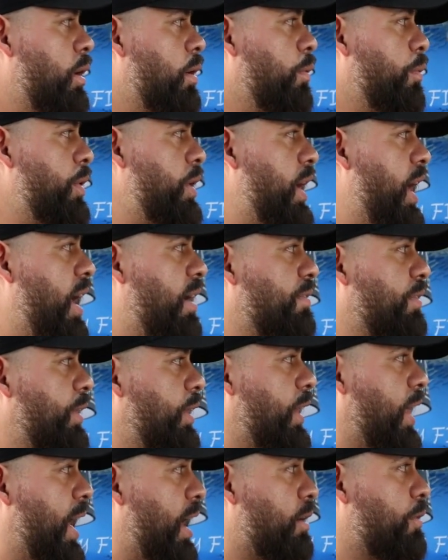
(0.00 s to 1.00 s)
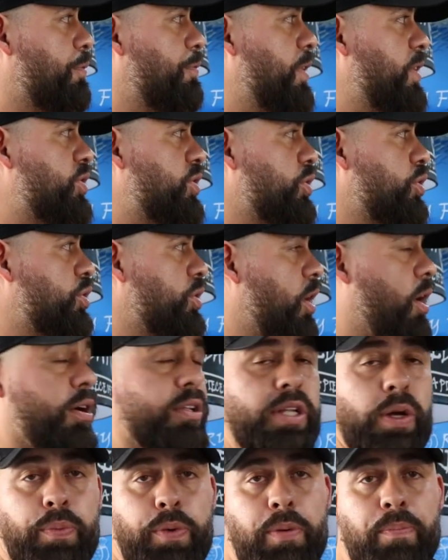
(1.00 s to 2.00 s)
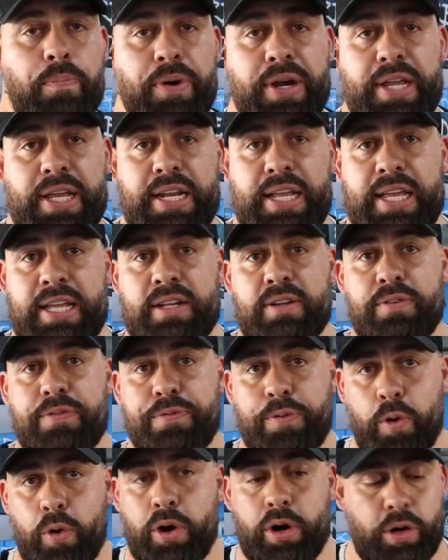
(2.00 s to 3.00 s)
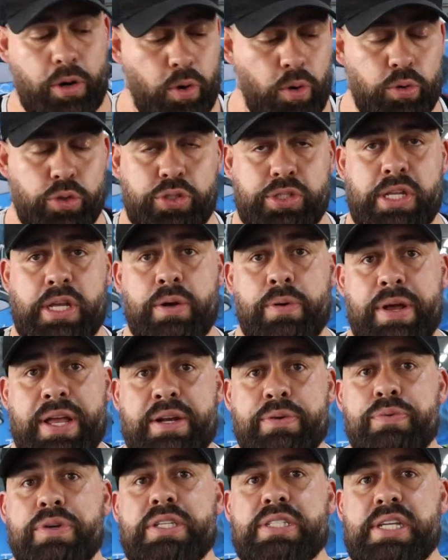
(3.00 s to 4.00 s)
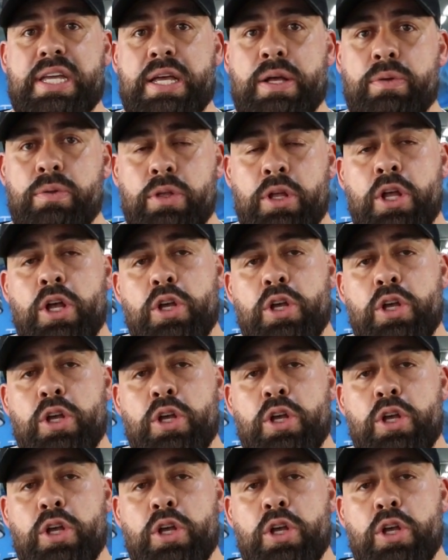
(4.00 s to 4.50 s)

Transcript: we have a lot of fish in stock that we're bringing in for wholesale and retail.